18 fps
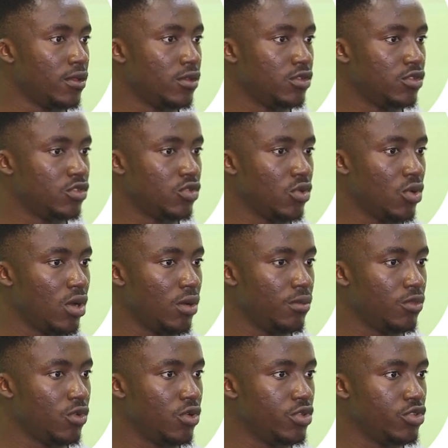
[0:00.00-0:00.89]
So
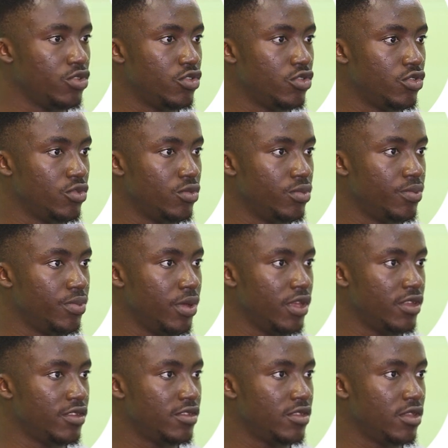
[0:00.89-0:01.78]
I'm going to
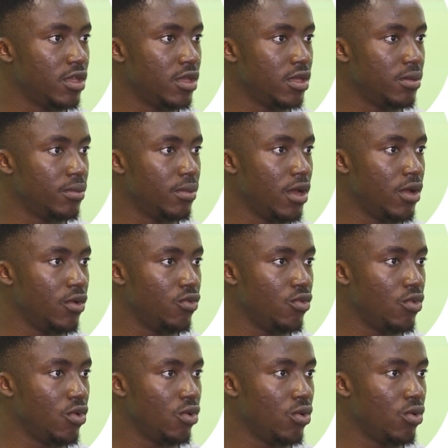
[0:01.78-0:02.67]
paste it in my
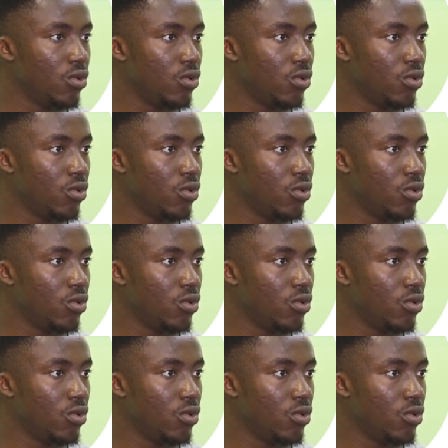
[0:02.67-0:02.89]
row,